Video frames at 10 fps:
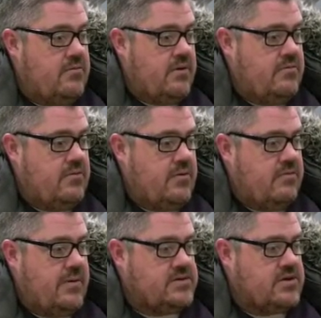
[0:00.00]
no. Well,
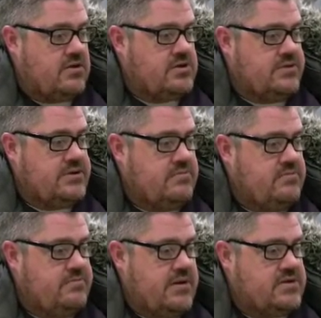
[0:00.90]
well, Buzzcocks. We
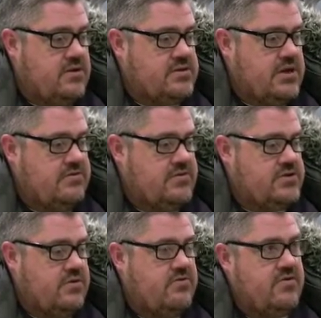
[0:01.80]
do Buzzcocks over
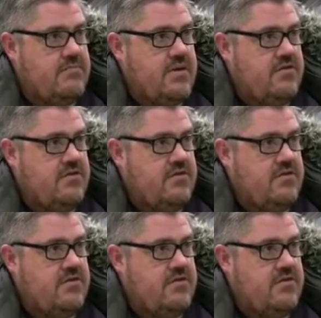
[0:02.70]
a sort of three